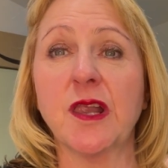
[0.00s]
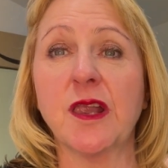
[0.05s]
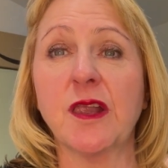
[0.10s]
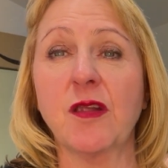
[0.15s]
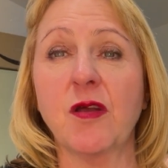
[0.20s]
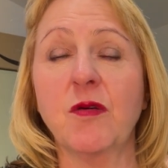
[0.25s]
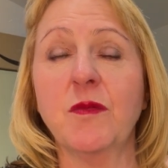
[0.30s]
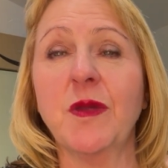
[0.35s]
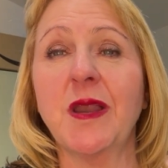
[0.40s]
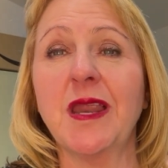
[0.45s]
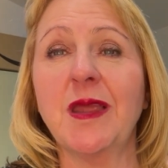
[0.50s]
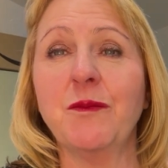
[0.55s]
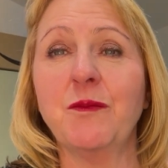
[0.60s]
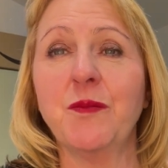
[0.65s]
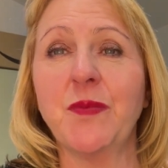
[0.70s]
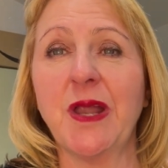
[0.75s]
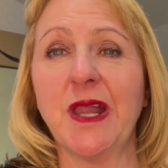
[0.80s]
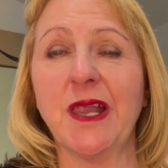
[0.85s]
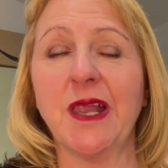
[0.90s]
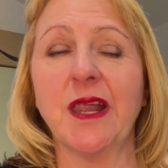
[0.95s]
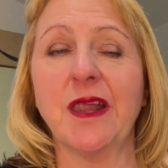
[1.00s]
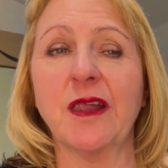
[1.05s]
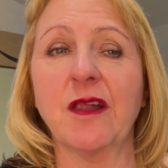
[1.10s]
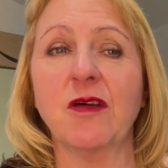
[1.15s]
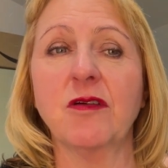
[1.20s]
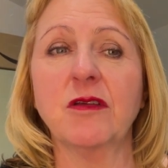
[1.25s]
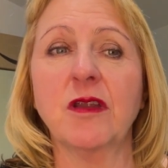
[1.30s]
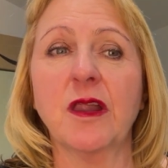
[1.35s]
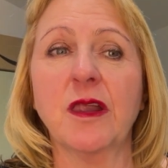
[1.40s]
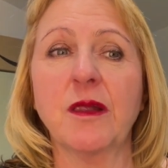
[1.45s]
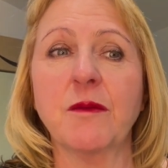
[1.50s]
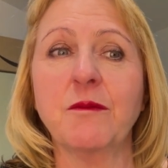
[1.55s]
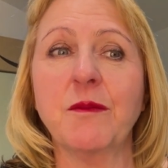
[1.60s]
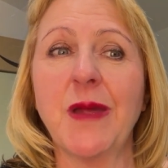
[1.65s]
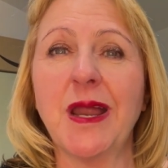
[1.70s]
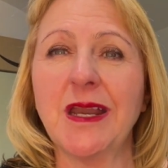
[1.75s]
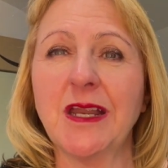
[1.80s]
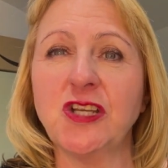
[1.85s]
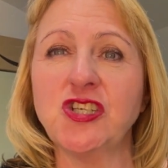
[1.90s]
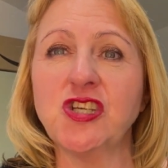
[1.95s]
So many business owners and
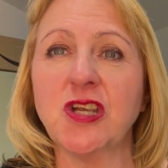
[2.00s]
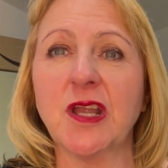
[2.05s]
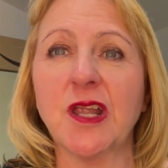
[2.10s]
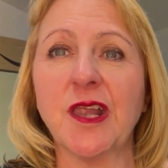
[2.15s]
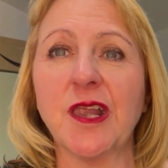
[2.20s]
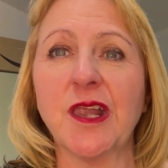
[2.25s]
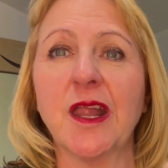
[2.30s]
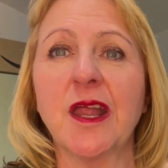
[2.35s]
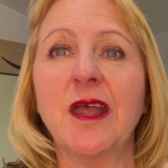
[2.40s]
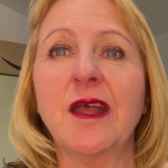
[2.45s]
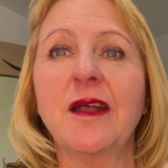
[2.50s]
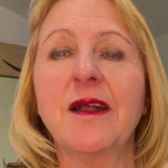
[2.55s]
managers